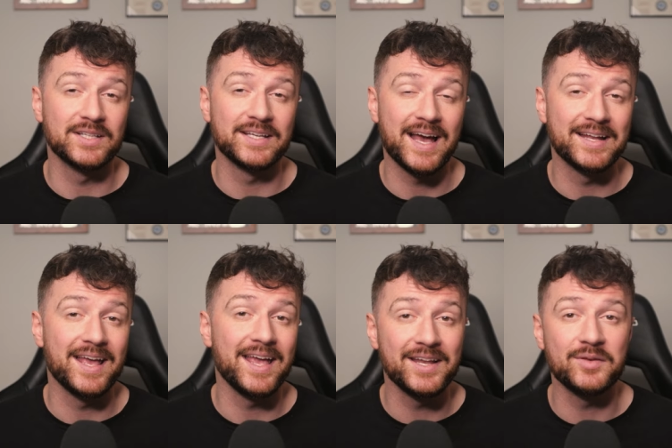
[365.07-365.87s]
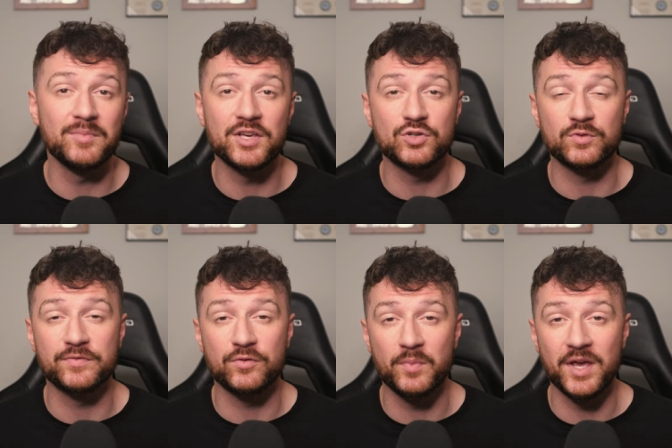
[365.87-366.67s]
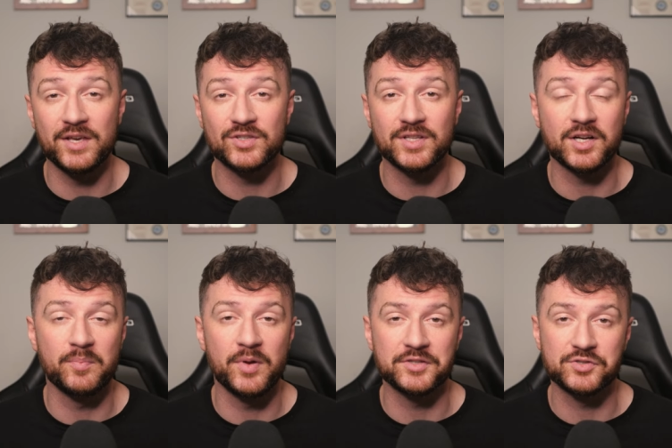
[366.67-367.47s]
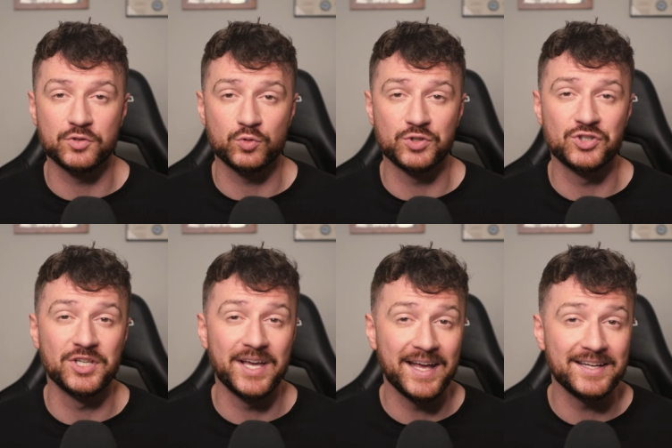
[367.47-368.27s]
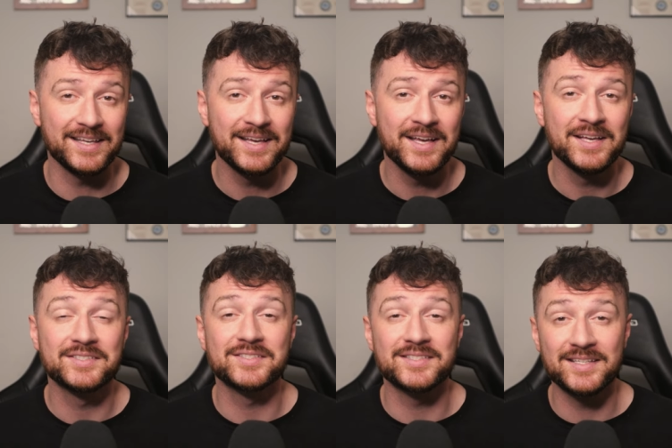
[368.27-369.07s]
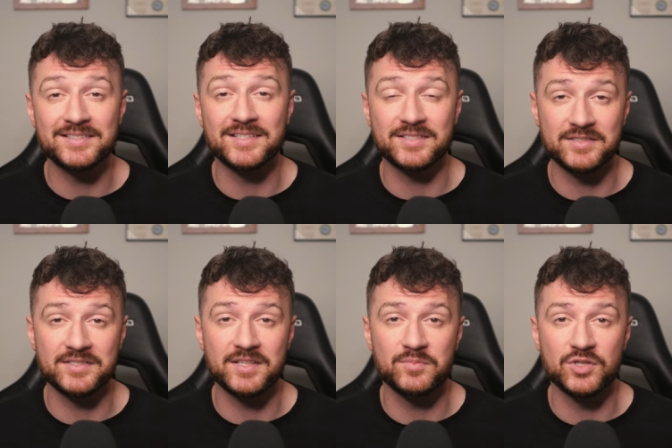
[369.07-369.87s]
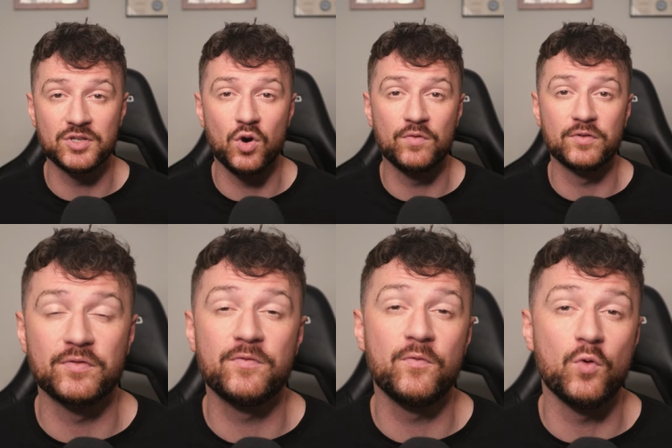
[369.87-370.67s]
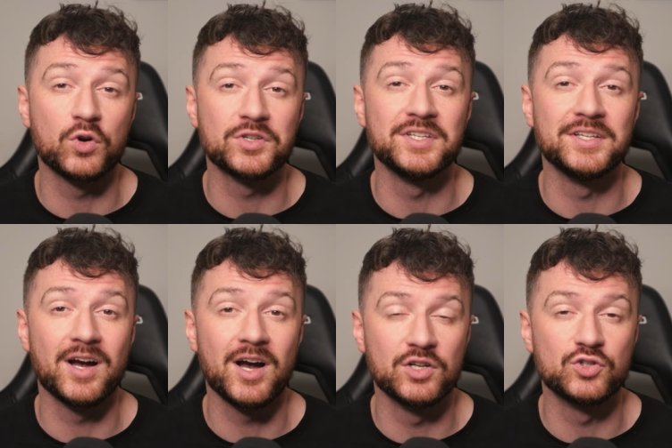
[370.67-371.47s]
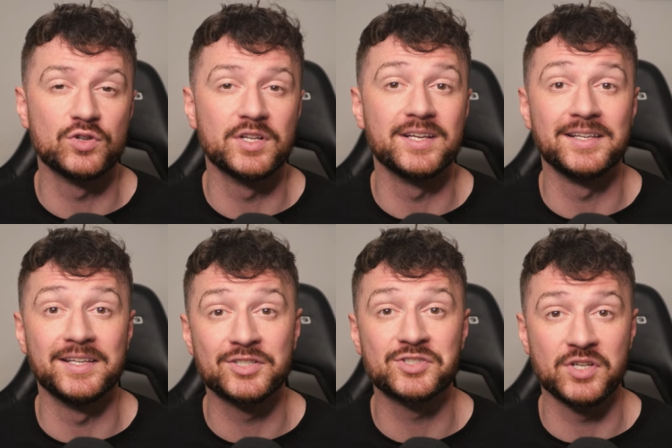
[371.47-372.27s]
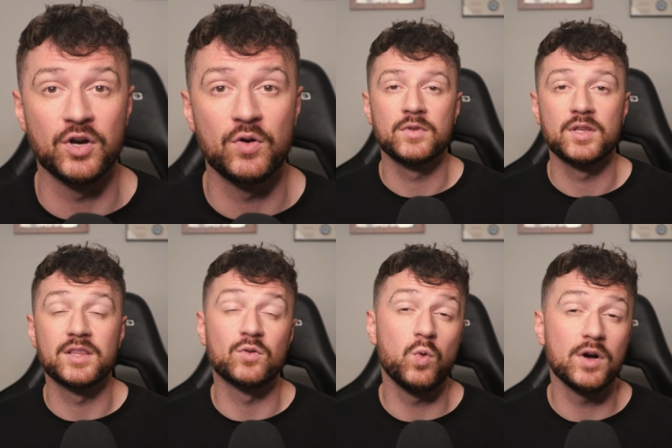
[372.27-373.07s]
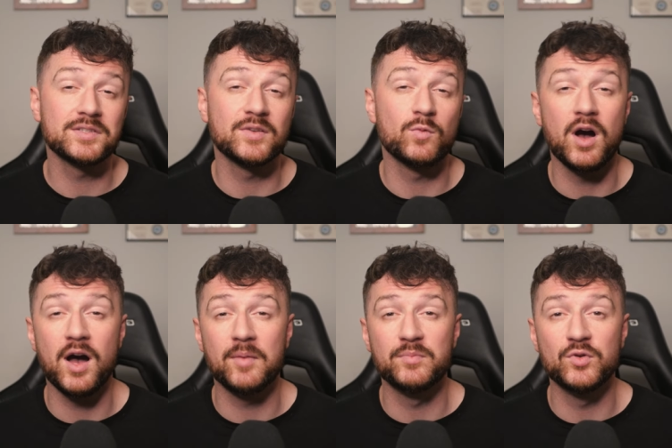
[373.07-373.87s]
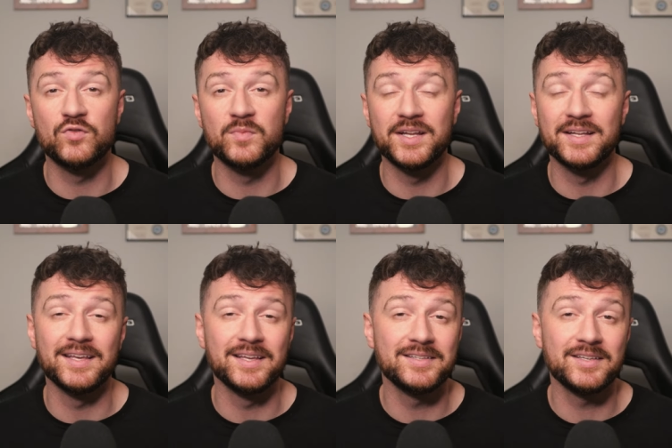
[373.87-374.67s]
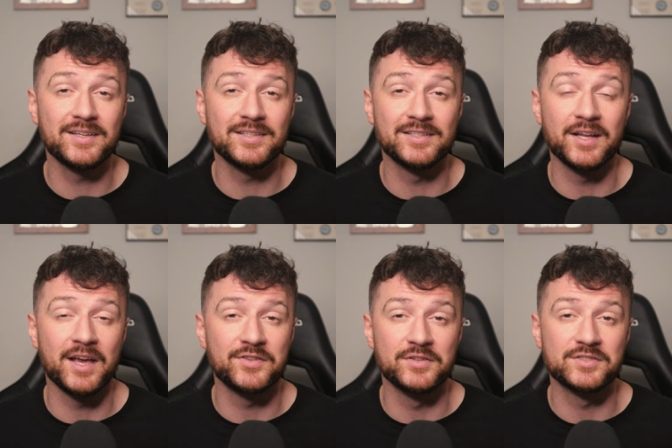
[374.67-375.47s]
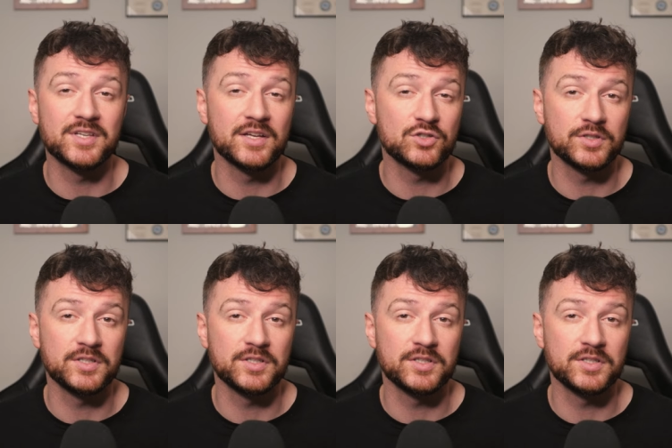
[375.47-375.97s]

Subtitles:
had any major reformation that compares to Christianity since its conception over 1400 years ago. There was the Wahhabi movement in India in the 19th century,